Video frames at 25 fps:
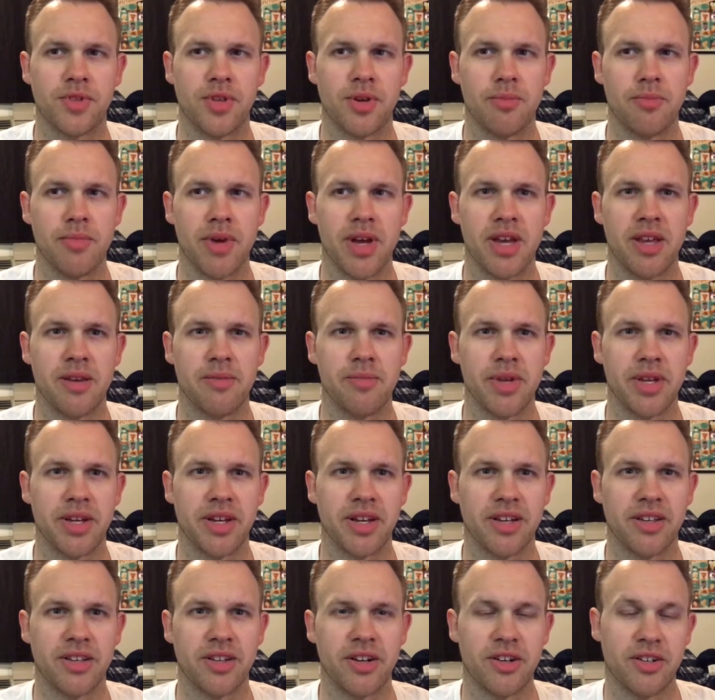men
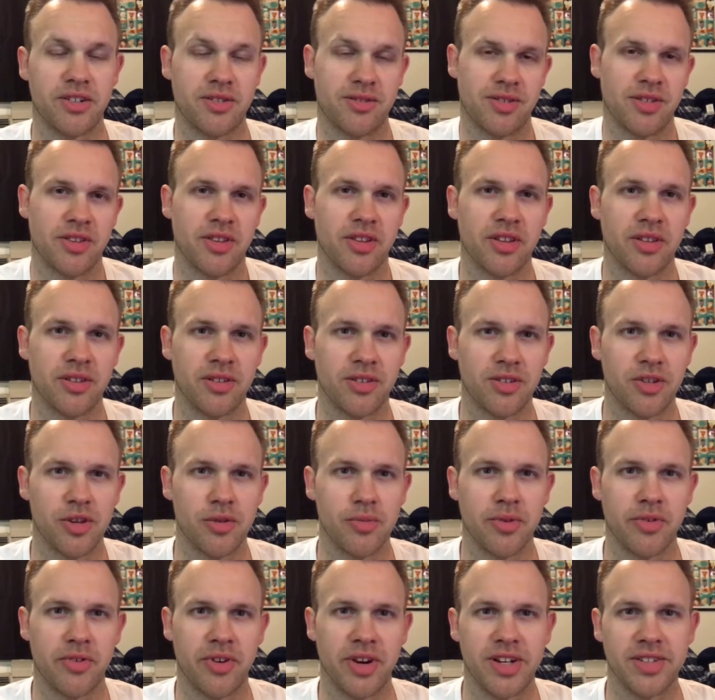or to the
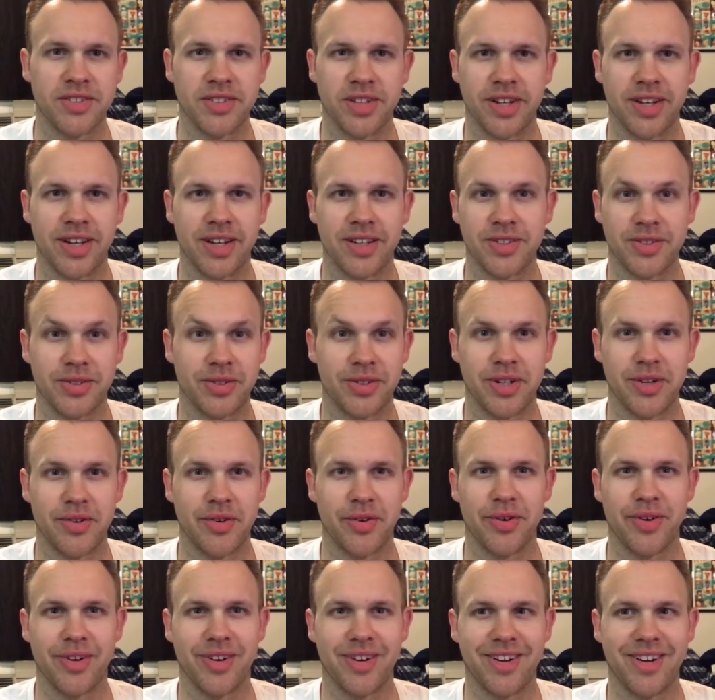human race, I guess, or whatever
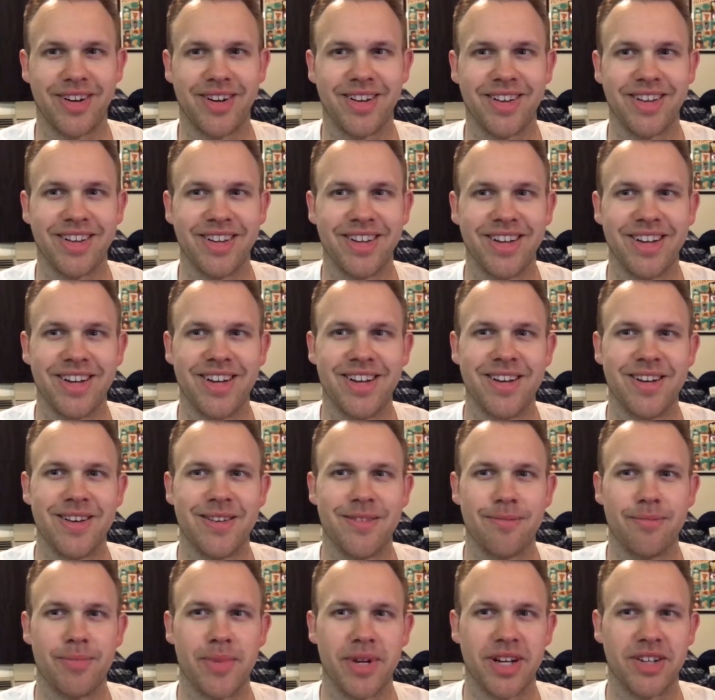you want to call it,
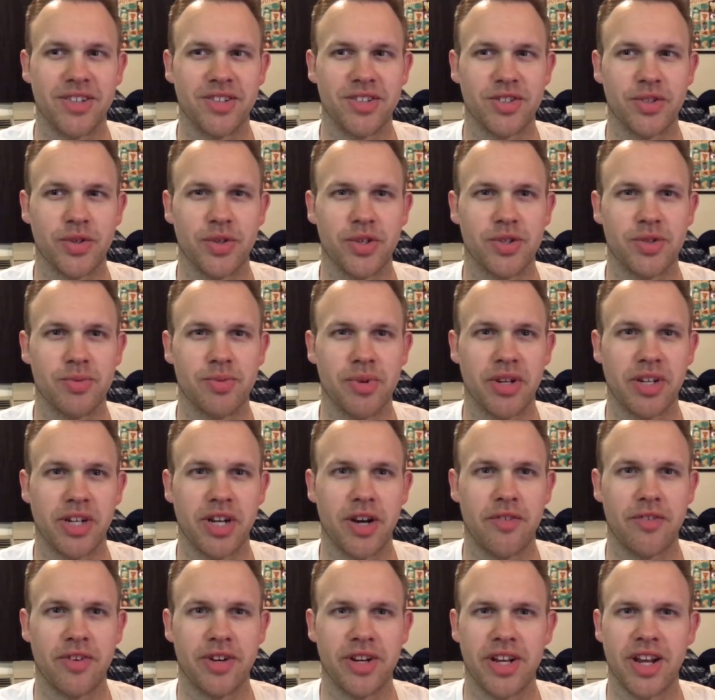because it's always been
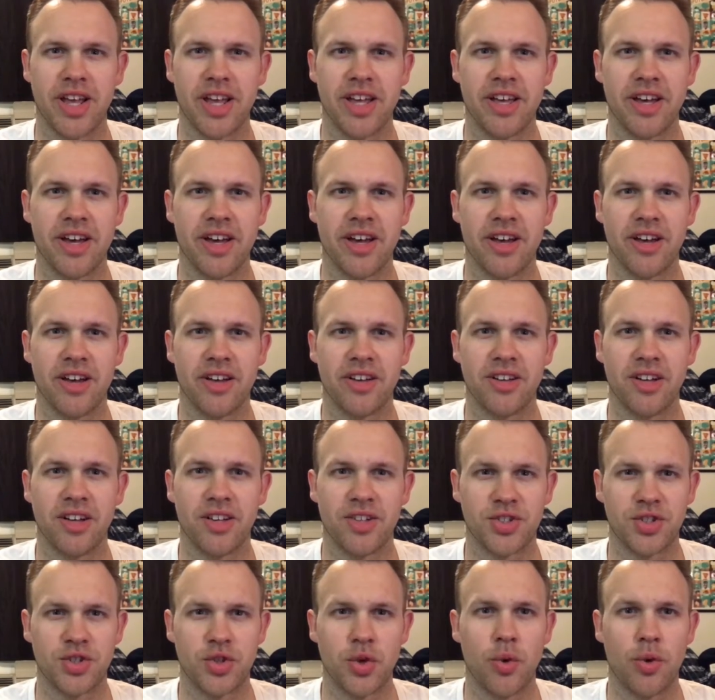covered in a
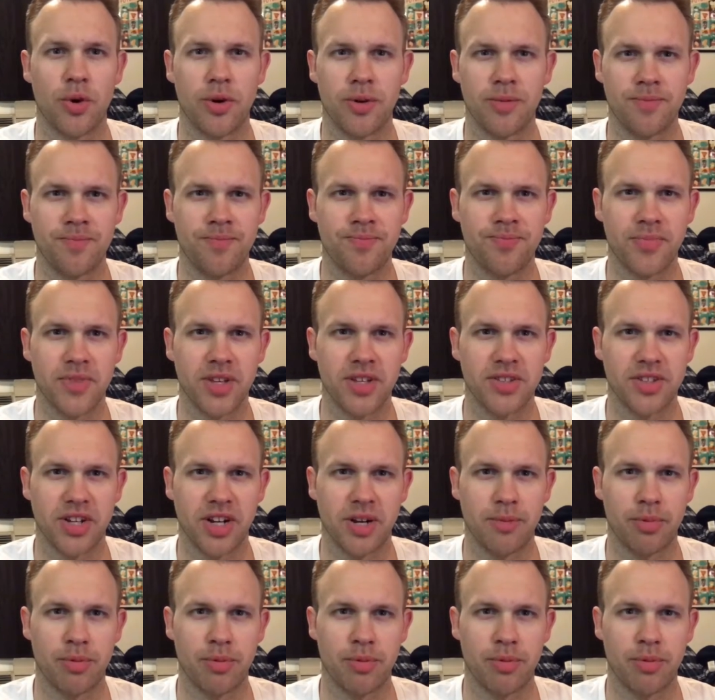storm. It's like